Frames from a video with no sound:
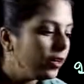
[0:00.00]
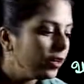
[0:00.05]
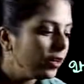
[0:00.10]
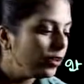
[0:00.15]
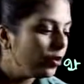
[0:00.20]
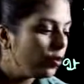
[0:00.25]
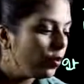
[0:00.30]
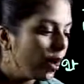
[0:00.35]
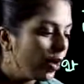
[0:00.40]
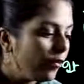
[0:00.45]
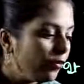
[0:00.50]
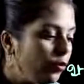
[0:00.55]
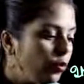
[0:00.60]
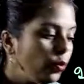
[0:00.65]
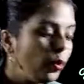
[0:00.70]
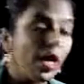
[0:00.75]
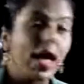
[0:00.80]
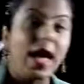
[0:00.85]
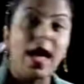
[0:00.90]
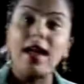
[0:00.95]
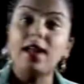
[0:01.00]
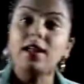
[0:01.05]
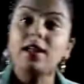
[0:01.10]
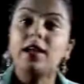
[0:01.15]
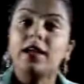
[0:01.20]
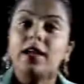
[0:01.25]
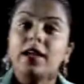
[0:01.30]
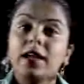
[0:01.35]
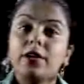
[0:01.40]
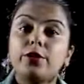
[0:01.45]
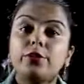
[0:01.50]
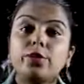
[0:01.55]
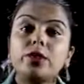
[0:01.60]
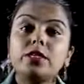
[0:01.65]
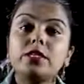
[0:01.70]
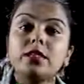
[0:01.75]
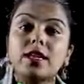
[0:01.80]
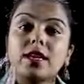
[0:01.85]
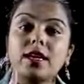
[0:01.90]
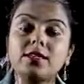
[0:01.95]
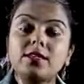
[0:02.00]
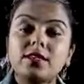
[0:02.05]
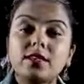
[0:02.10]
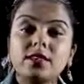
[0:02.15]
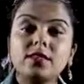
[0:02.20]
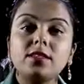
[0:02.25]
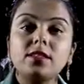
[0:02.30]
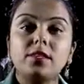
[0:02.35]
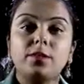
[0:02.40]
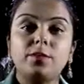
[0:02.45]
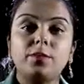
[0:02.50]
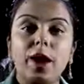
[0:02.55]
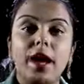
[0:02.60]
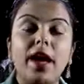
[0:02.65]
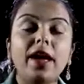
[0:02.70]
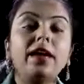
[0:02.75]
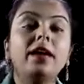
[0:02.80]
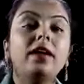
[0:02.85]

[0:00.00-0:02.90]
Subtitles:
you have to add, it was assisted by